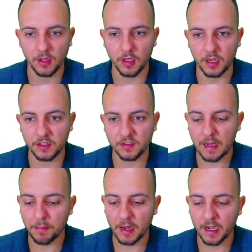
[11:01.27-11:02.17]
And it
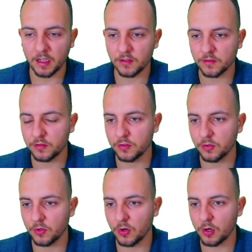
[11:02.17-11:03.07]
applies
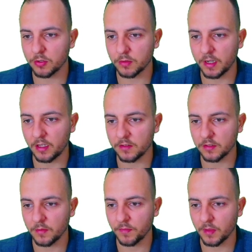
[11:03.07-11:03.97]
to all the ranges.
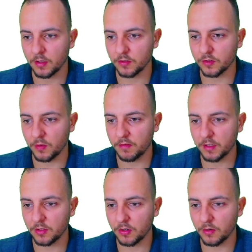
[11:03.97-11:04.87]
So even
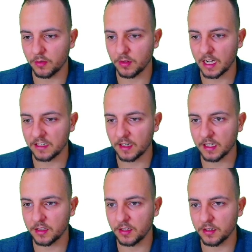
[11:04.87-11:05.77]
though I
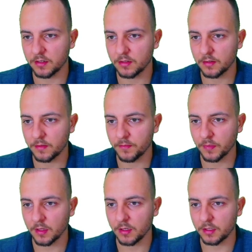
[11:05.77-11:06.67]
select here
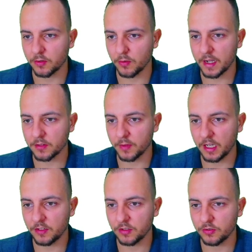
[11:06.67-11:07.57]
the correct
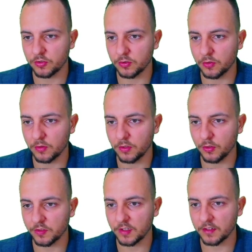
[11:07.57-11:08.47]
range to
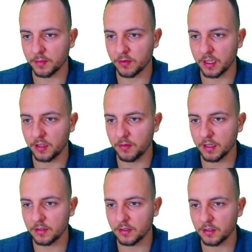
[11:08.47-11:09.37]
use as my
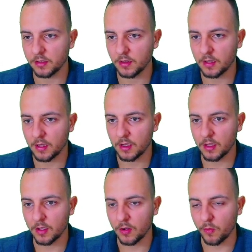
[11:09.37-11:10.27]
criteria,
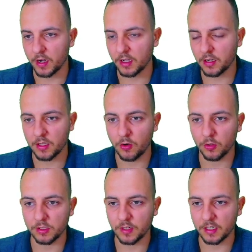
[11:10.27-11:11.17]
when I click, hold,
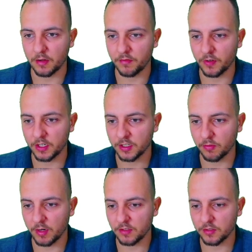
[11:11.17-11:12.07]
and drag down a function, the
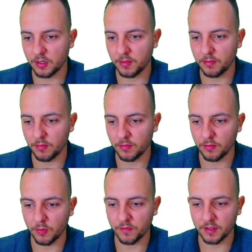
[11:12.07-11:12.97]
range is going to be
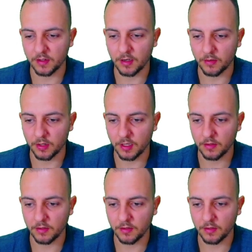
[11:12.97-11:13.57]
moving down, okay?